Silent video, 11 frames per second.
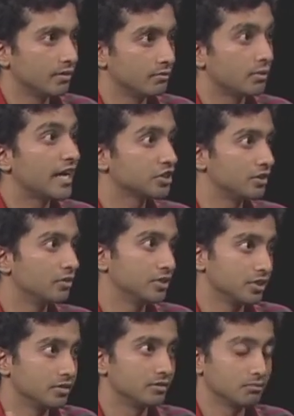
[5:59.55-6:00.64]
rational,
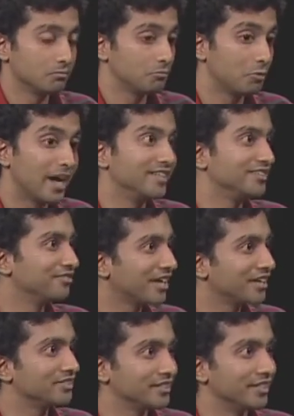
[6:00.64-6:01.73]
which is why it's a
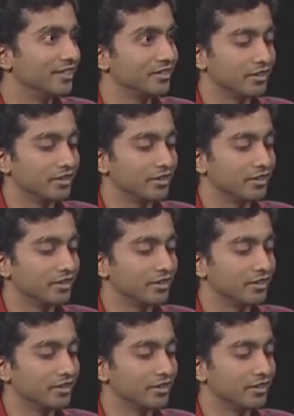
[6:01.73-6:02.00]
fallacy.